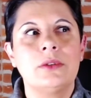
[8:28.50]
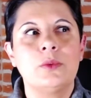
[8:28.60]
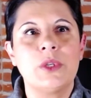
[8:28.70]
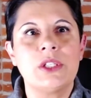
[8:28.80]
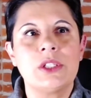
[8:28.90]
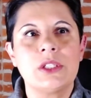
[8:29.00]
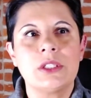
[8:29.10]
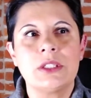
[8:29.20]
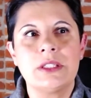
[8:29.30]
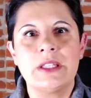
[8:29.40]
Which
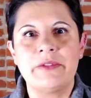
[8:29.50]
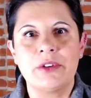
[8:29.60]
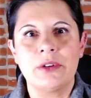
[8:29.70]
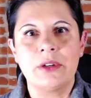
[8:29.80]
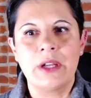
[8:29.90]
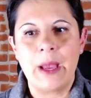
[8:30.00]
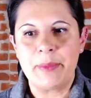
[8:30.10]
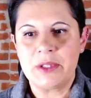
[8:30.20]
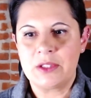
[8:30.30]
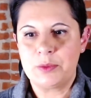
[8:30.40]
never
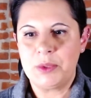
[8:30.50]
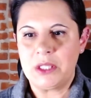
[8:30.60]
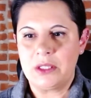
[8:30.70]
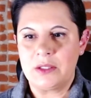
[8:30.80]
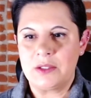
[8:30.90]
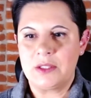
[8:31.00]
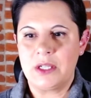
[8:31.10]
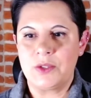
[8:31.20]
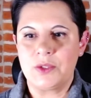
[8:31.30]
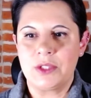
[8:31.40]
happens because
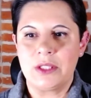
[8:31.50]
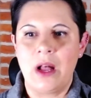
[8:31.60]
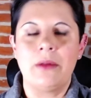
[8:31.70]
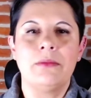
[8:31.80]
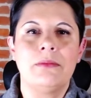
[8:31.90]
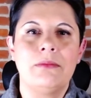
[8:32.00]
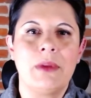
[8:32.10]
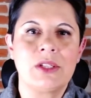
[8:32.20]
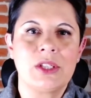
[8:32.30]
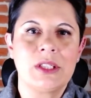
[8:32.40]
there's not
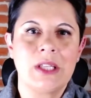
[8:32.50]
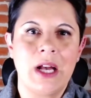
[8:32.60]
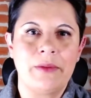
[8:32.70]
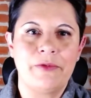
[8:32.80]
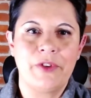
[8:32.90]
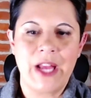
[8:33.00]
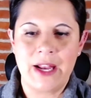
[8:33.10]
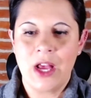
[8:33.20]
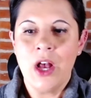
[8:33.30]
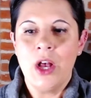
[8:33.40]
much time for that.
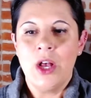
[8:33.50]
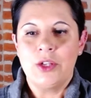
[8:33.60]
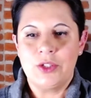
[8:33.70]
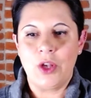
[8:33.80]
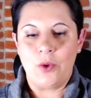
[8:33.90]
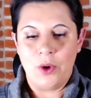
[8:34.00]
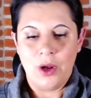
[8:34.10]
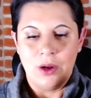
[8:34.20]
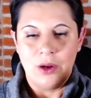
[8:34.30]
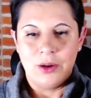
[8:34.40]
So,
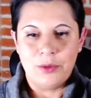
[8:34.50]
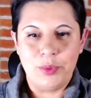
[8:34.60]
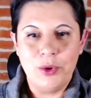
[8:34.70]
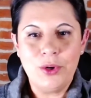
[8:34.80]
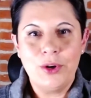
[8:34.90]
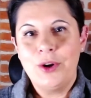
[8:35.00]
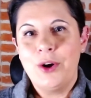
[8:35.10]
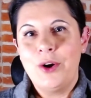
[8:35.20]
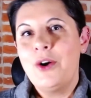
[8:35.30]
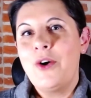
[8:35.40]
book
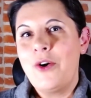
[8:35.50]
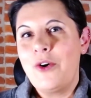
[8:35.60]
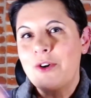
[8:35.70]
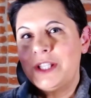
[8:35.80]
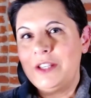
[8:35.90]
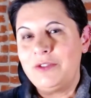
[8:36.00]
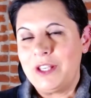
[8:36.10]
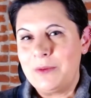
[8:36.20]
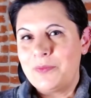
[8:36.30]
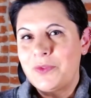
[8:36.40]
or
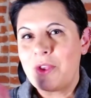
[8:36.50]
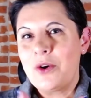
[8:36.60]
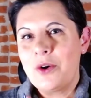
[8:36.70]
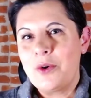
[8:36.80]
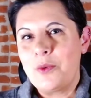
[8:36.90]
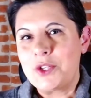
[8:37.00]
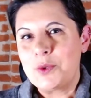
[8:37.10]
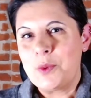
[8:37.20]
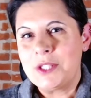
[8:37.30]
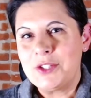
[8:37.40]
TV? Which
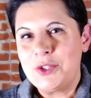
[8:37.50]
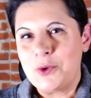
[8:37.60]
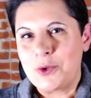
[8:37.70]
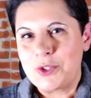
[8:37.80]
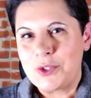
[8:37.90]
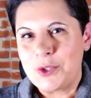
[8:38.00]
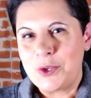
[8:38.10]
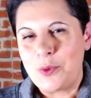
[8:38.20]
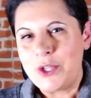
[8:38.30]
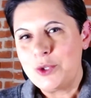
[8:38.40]
one is yours?
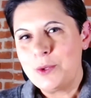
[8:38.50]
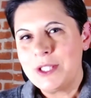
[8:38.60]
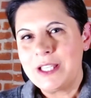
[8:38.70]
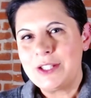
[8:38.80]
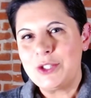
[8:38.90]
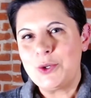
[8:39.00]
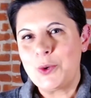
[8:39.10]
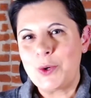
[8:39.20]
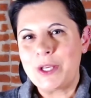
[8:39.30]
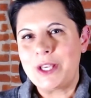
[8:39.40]
Which one is
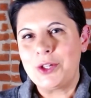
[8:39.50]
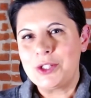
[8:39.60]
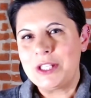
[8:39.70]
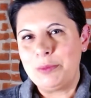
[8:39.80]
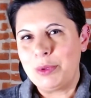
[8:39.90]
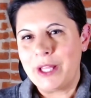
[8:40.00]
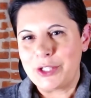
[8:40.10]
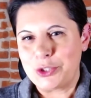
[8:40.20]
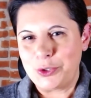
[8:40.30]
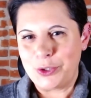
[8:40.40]
your guilty
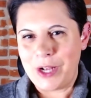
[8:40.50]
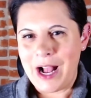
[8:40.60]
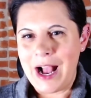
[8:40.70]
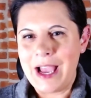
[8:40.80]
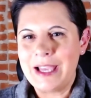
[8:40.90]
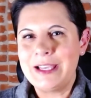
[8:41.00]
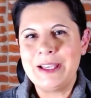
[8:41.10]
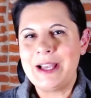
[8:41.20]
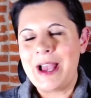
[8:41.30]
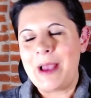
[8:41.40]
pleasure?
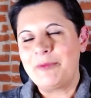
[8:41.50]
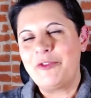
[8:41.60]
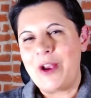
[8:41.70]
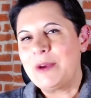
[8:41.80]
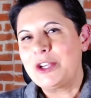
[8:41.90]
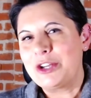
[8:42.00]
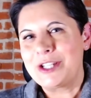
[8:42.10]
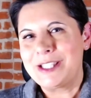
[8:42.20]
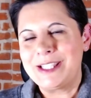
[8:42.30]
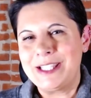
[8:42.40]
I am very
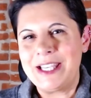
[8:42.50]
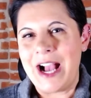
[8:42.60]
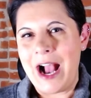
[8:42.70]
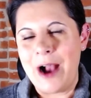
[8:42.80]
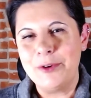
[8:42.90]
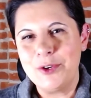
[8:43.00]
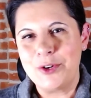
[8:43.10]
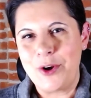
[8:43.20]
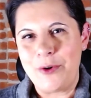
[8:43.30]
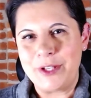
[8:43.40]
curious to see how you're
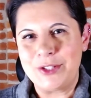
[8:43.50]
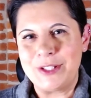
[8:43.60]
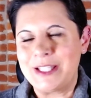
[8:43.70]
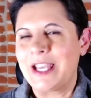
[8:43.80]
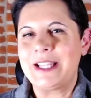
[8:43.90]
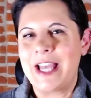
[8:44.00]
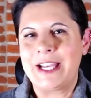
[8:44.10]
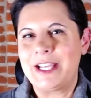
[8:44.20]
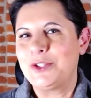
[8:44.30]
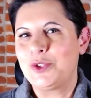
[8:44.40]
going to take
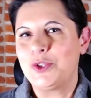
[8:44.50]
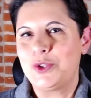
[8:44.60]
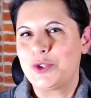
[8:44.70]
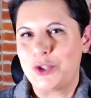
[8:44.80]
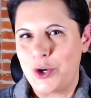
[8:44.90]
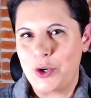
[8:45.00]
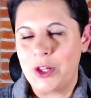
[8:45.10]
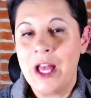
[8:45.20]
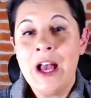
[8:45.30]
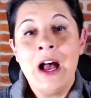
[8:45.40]
that into your journal.
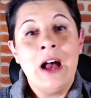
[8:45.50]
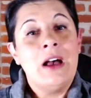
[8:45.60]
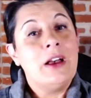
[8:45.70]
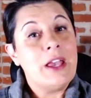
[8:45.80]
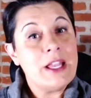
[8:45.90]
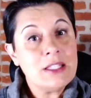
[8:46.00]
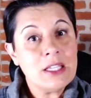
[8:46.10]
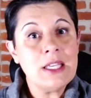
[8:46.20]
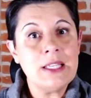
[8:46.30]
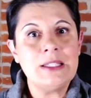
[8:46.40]
It's an
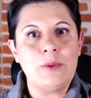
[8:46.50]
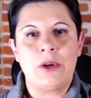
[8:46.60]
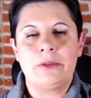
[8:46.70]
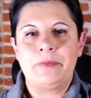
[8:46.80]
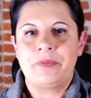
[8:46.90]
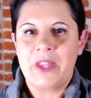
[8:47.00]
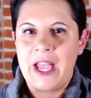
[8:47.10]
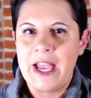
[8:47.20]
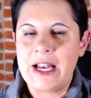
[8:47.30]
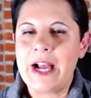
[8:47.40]
easy one.
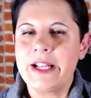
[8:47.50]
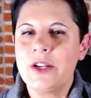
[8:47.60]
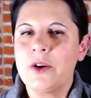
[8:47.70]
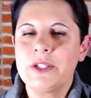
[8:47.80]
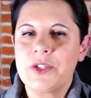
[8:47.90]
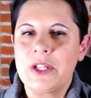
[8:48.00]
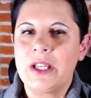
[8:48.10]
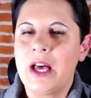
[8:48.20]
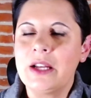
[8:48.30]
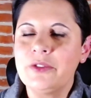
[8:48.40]
And I know there's a
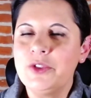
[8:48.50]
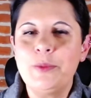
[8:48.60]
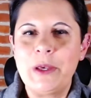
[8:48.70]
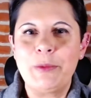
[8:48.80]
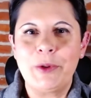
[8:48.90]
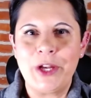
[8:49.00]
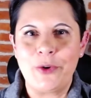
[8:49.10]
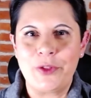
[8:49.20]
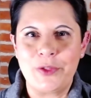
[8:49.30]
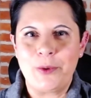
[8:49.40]
lot of new people here
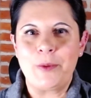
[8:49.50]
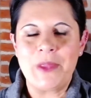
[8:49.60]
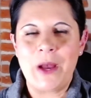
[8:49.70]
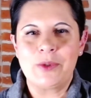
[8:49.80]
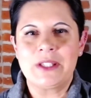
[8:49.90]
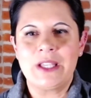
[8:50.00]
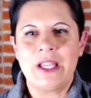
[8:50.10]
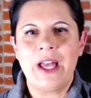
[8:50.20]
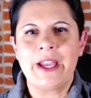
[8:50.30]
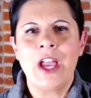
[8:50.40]
in the group that will say
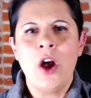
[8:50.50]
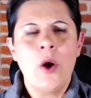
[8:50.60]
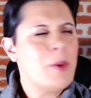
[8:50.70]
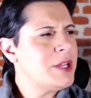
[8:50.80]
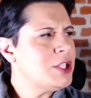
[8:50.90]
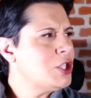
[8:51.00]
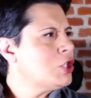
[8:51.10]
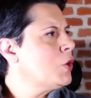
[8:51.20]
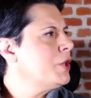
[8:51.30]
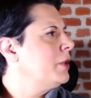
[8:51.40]
like, where's the
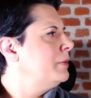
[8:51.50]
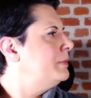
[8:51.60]
tutorial?